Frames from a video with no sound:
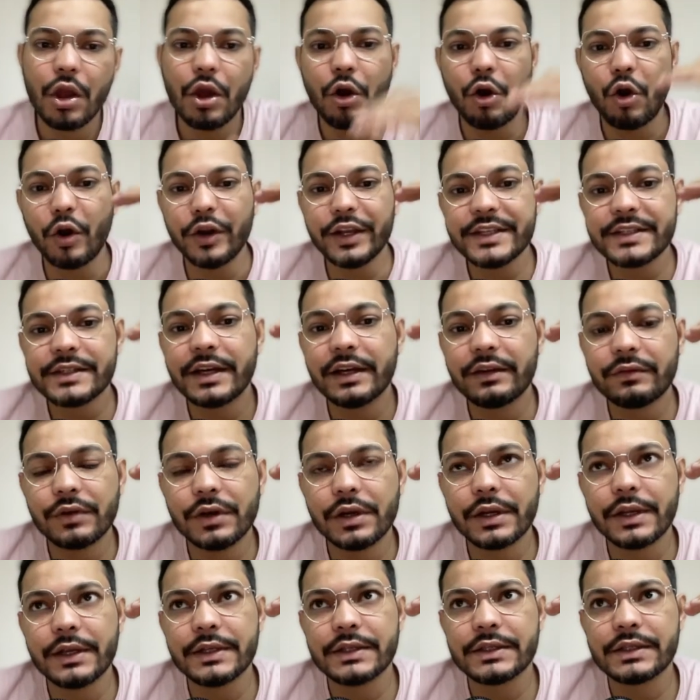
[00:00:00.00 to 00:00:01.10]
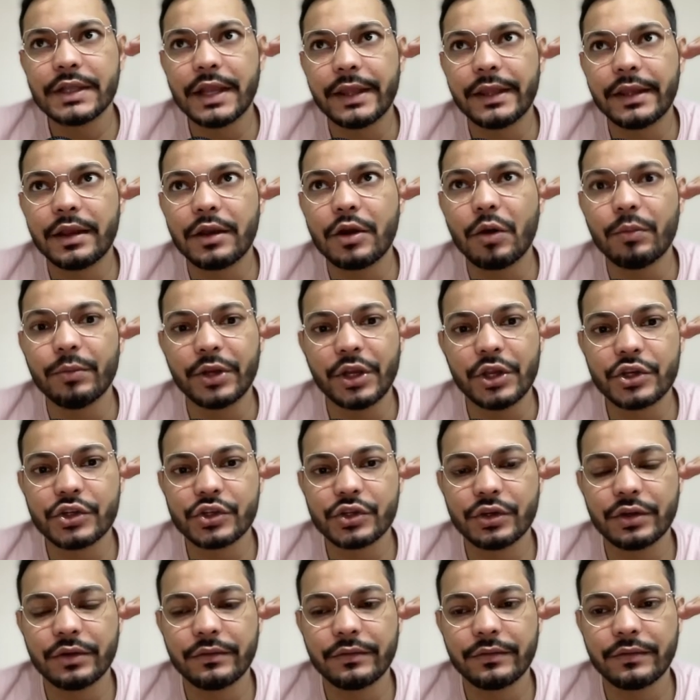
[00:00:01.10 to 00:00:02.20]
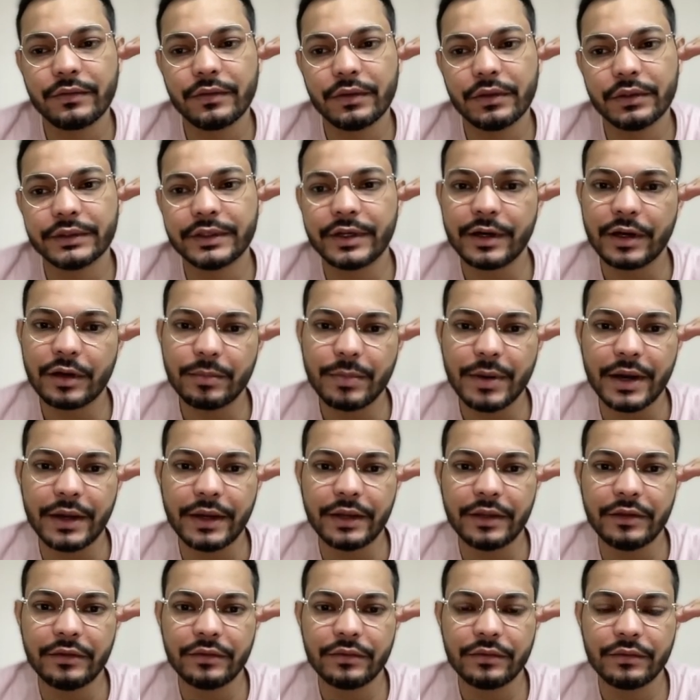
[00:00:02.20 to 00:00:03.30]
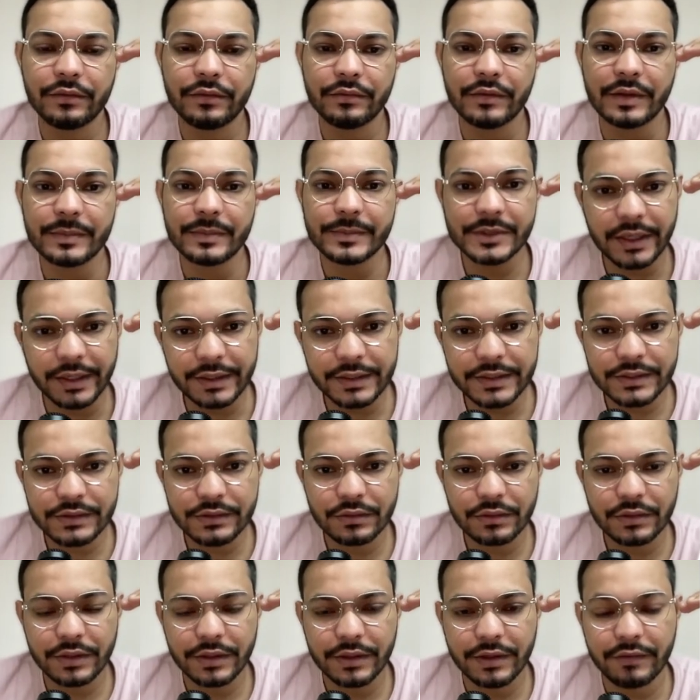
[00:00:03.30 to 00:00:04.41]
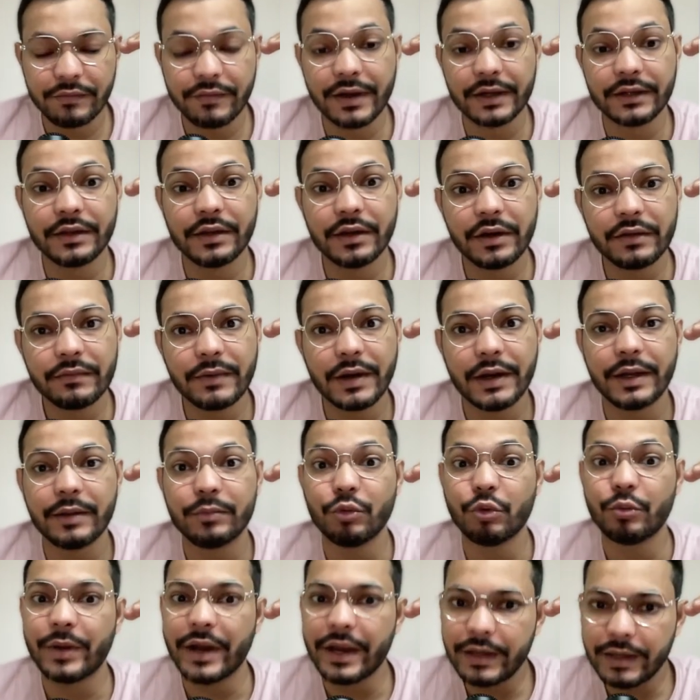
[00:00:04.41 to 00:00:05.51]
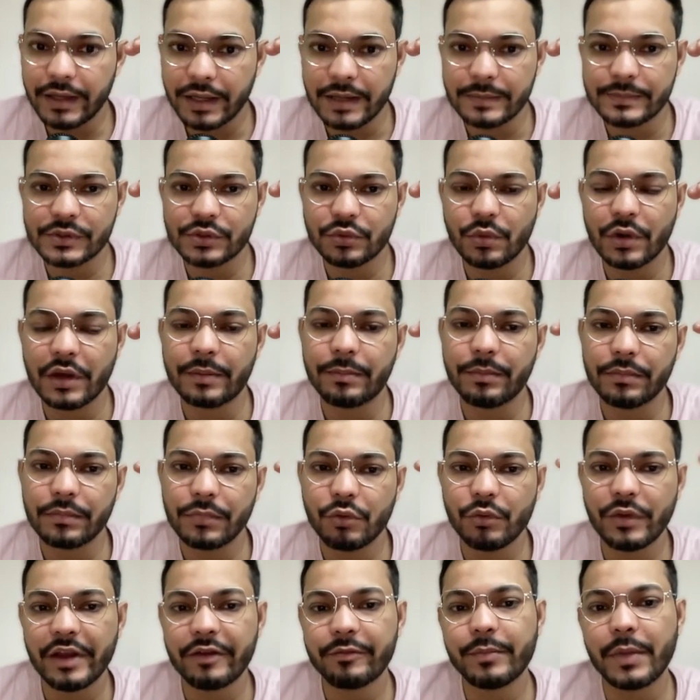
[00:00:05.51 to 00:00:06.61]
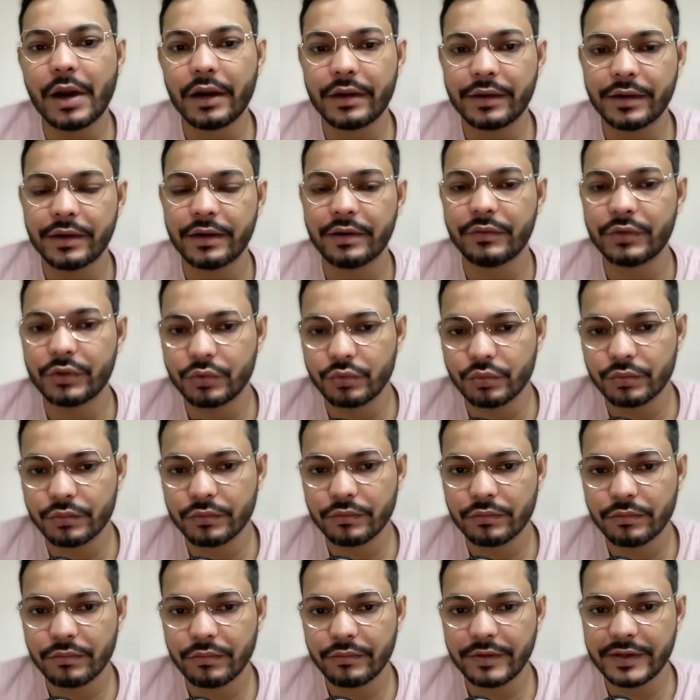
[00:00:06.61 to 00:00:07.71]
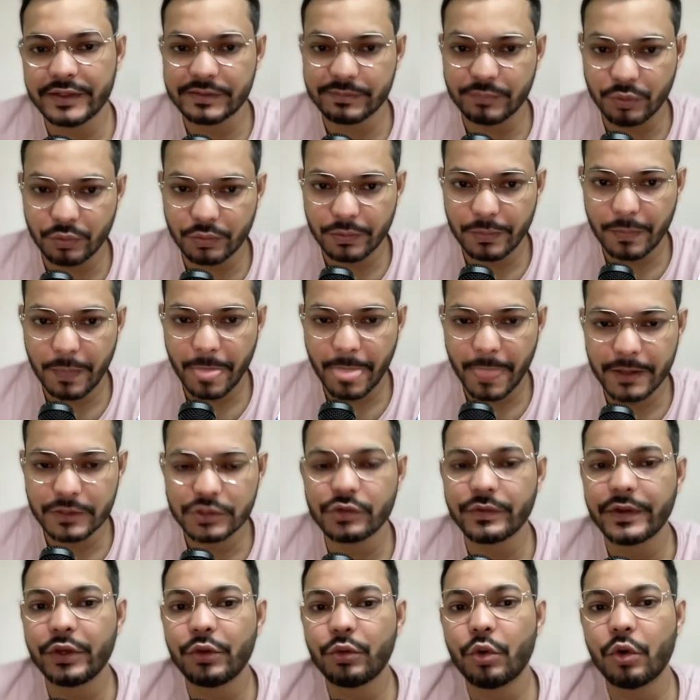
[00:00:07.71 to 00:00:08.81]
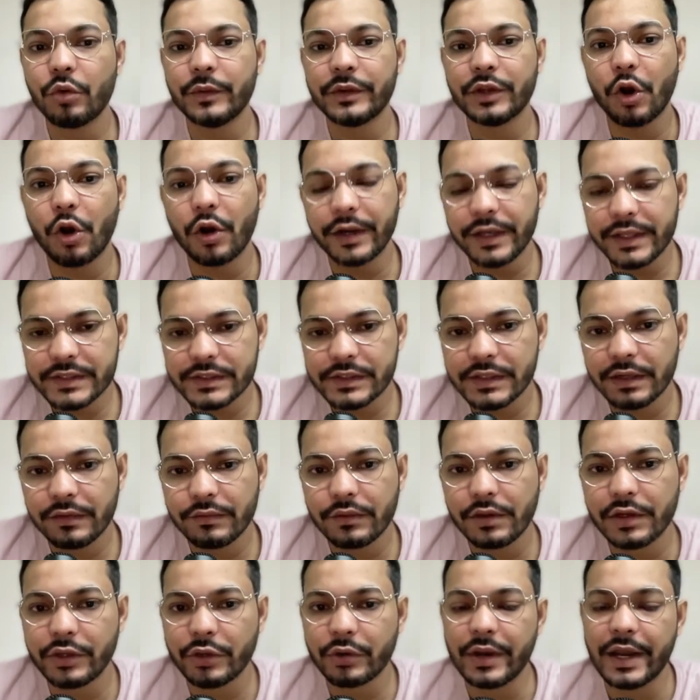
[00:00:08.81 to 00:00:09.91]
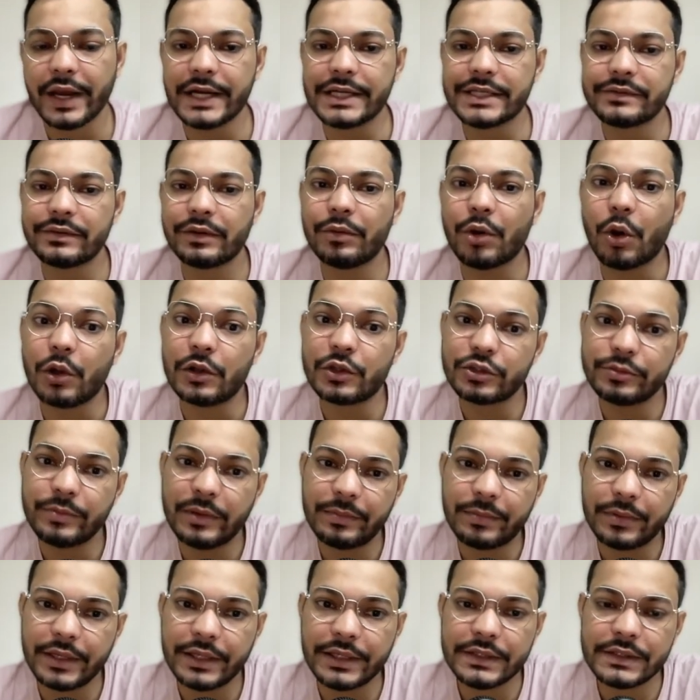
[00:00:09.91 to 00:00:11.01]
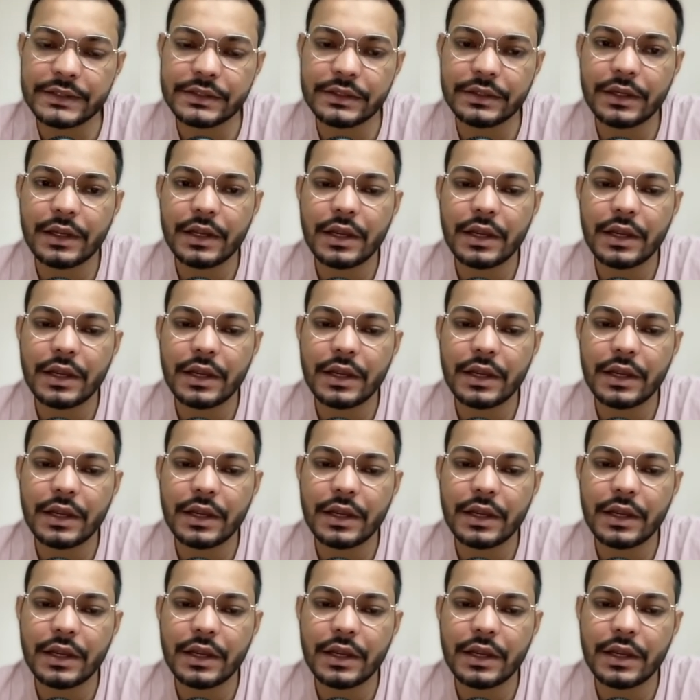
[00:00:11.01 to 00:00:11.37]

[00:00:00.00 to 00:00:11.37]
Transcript: Audience Network is like a combination of third-party websites, in fact, third-party mobile apps who have partnered with Facebook. So when you go with Audience Network, your ads will also be placed